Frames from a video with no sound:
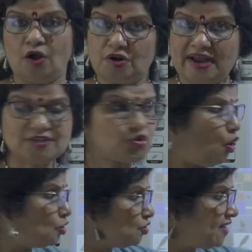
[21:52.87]
Alright, so
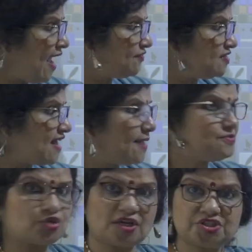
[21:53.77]
although they have the
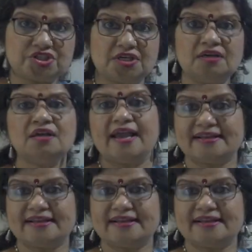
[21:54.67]
same structure,